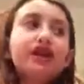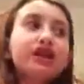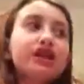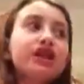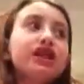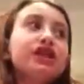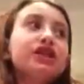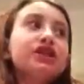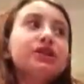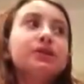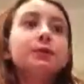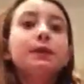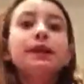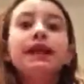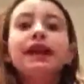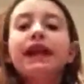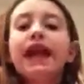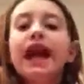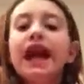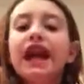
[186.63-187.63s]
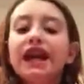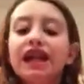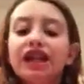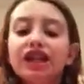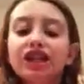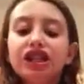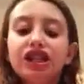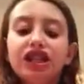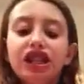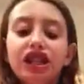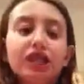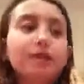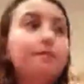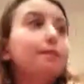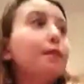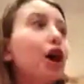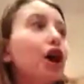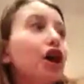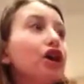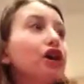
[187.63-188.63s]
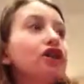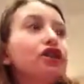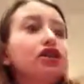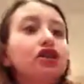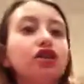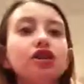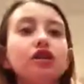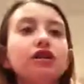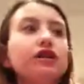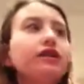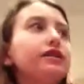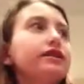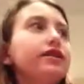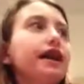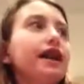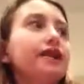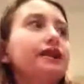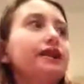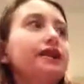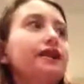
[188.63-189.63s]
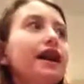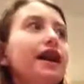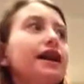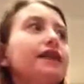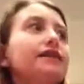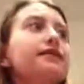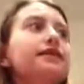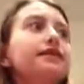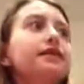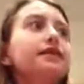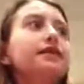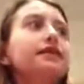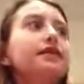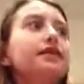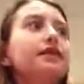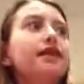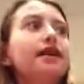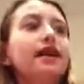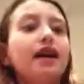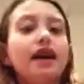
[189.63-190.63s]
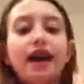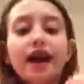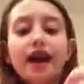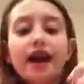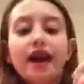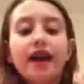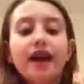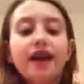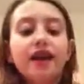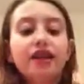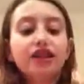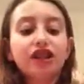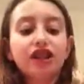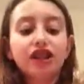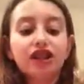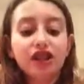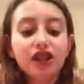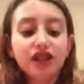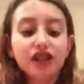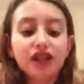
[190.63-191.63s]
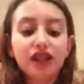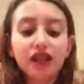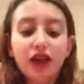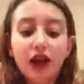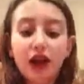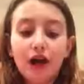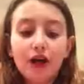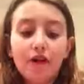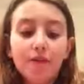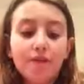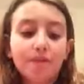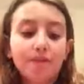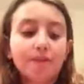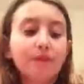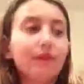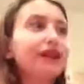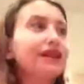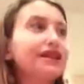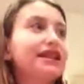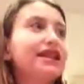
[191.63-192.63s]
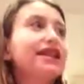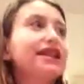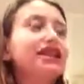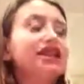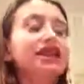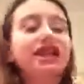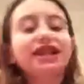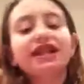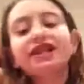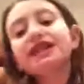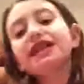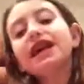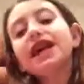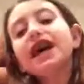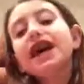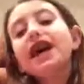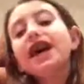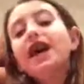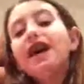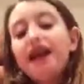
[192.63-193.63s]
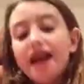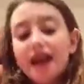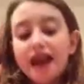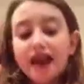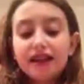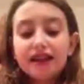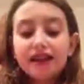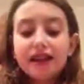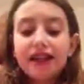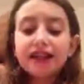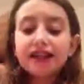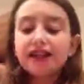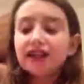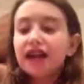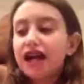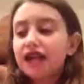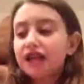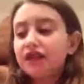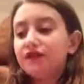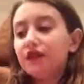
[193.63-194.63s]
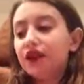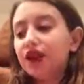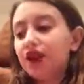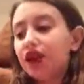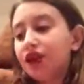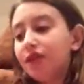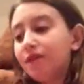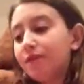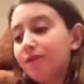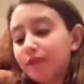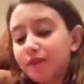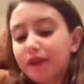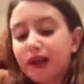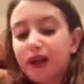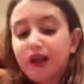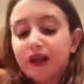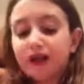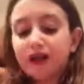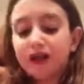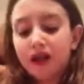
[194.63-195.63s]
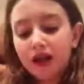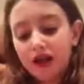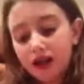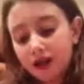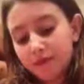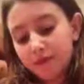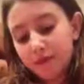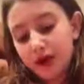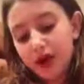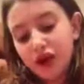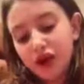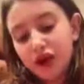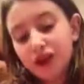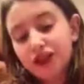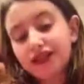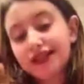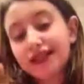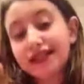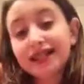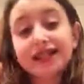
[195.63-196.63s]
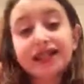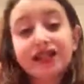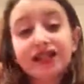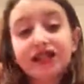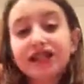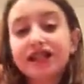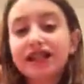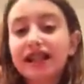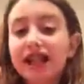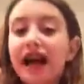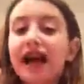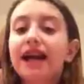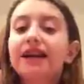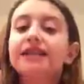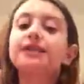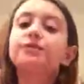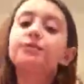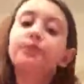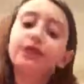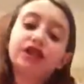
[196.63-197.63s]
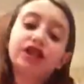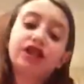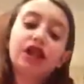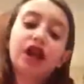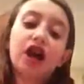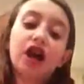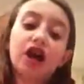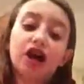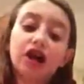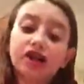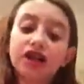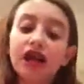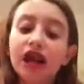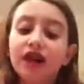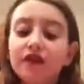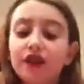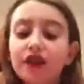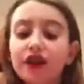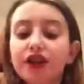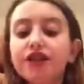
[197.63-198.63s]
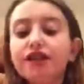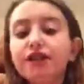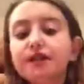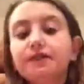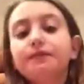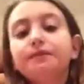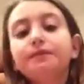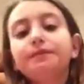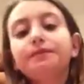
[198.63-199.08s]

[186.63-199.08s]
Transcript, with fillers: she's sweet and she does partial dance class, and she um, teaches dance class for um, her sister's class, which are toddlers.